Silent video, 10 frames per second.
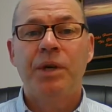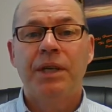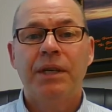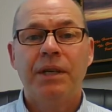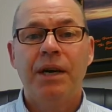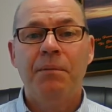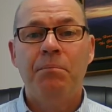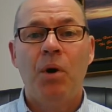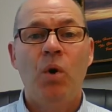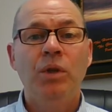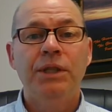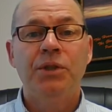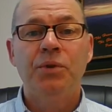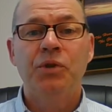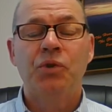We can come boldly
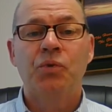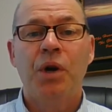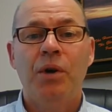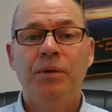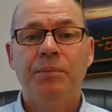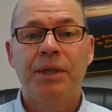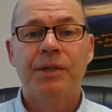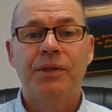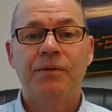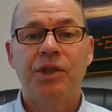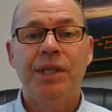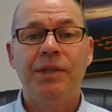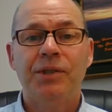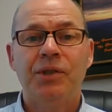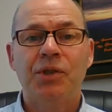to his throne because of
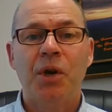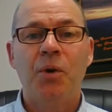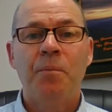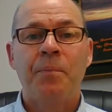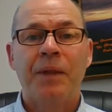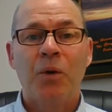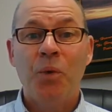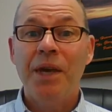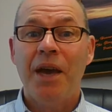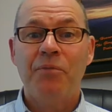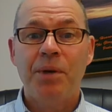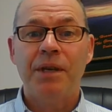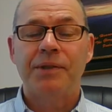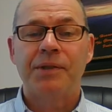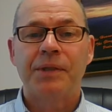Jesus. So we have
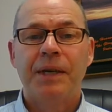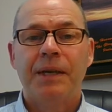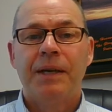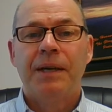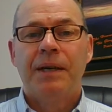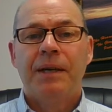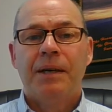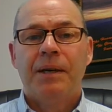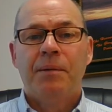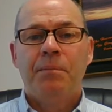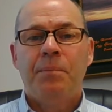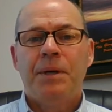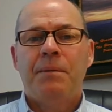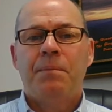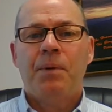peace.
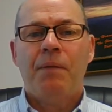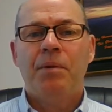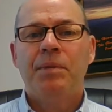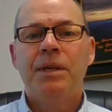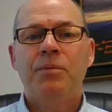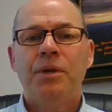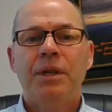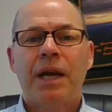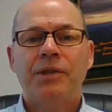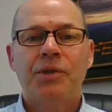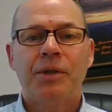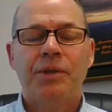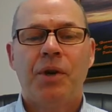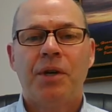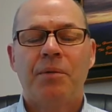But probably when I
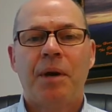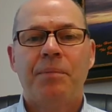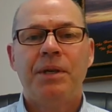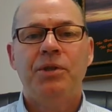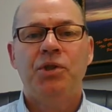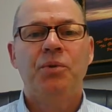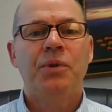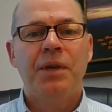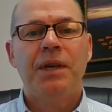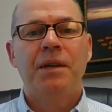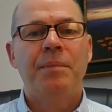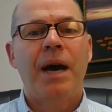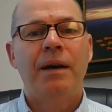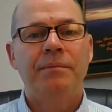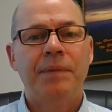started talking about peace, you were thinking
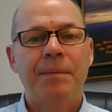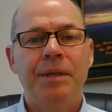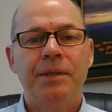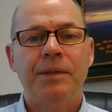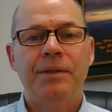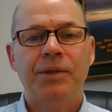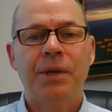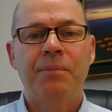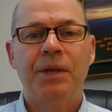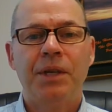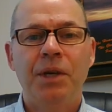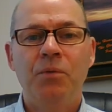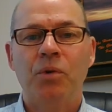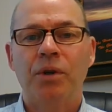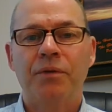about maybe something
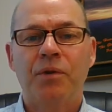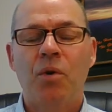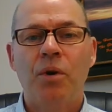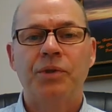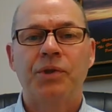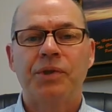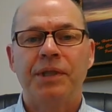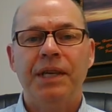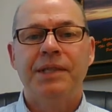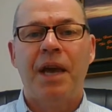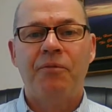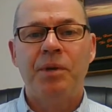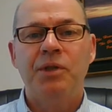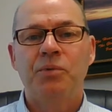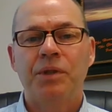inward. Of course, yes, I have
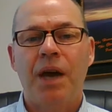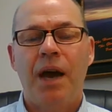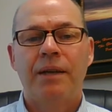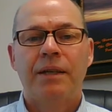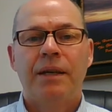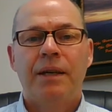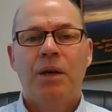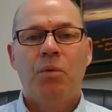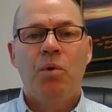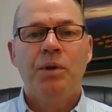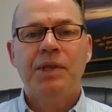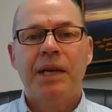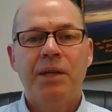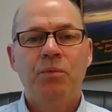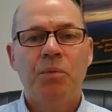peace with God. Well, where does
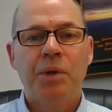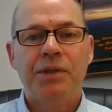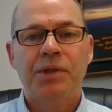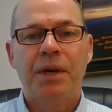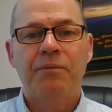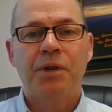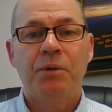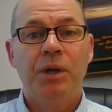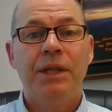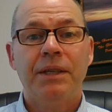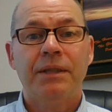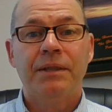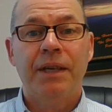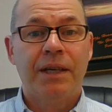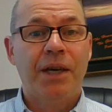that inward peace come from? Well,
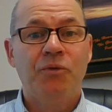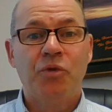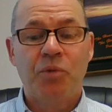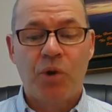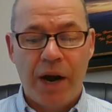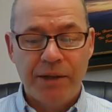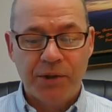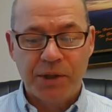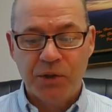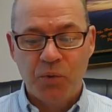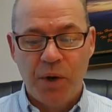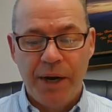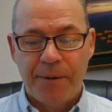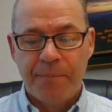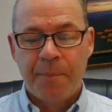it comes from Christ as
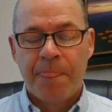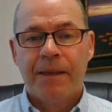well.